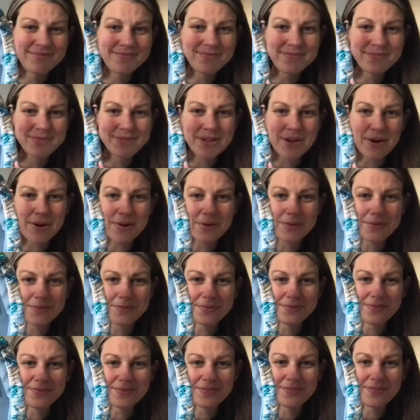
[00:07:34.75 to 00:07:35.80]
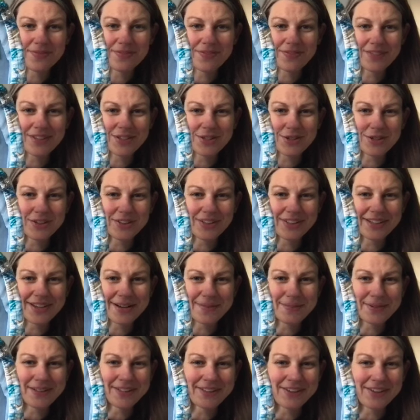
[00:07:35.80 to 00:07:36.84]
So it's really
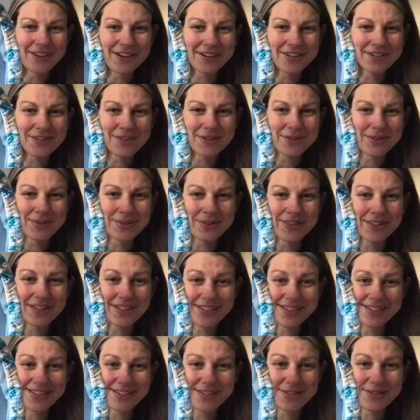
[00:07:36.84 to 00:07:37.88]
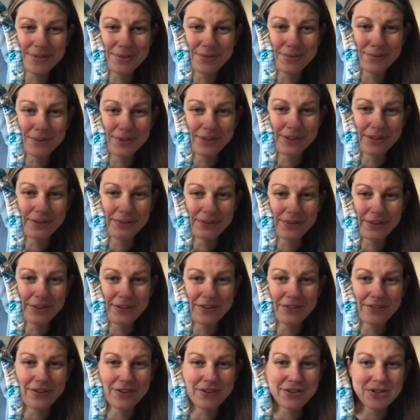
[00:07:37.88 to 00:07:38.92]
coming along too. This is really, really
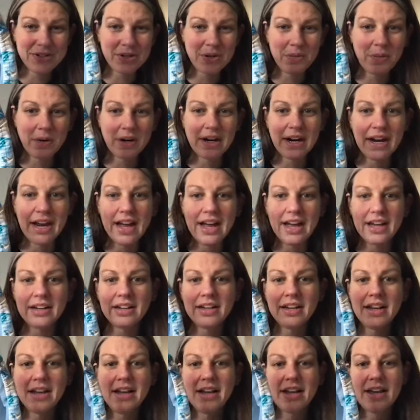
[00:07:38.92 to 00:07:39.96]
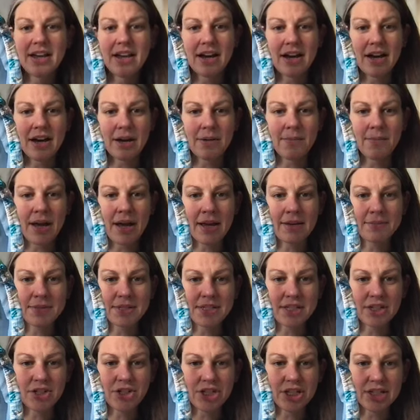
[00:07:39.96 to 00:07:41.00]
fun to work on. I'm
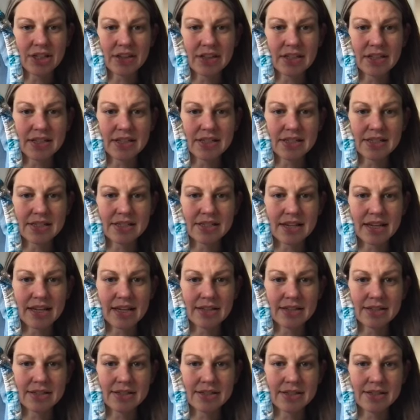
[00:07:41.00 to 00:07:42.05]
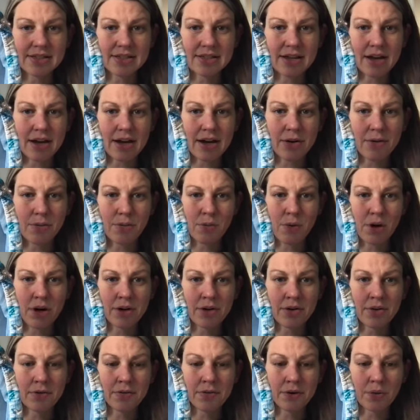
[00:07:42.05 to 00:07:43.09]
stitching this, it's 1
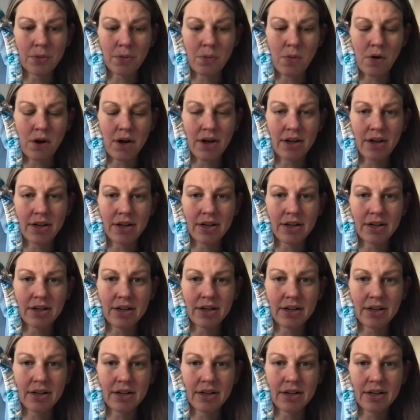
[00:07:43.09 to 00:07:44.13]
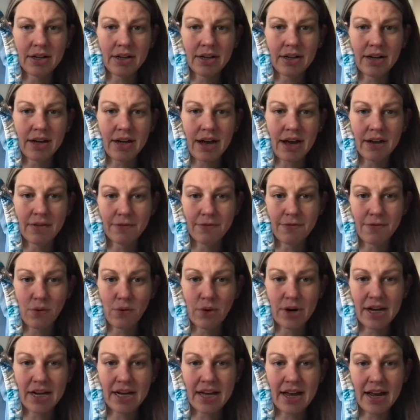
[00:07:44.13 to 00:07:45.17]
over 1 on
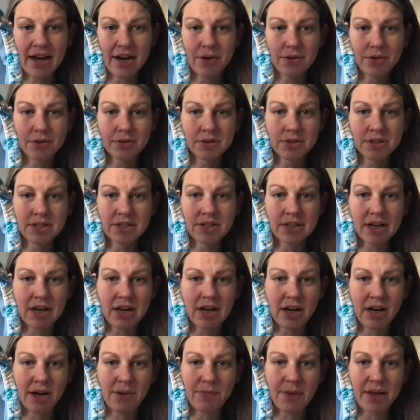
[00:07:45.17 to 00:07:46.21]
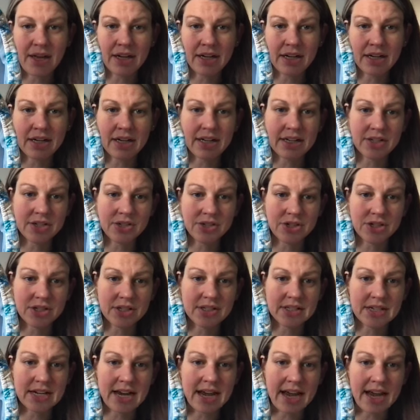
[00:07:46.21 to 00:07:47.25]
40 count, and it is
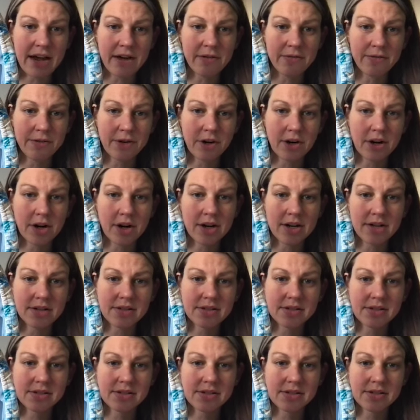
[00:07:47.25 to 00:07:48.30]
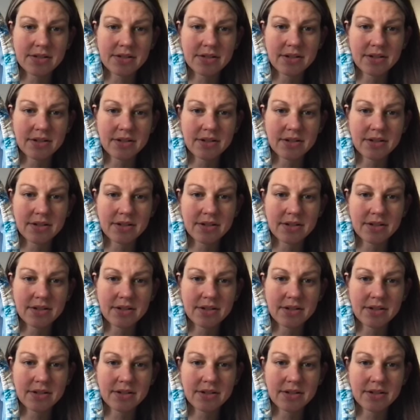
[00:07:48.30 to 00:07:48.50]
just a half cross.